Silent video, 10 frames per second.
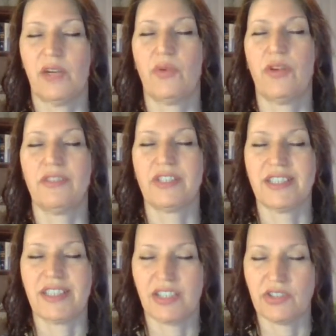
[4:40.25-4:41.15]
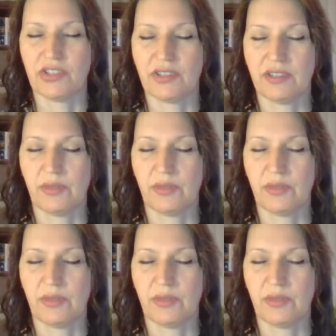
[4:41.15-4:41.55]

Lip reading: reverent attention,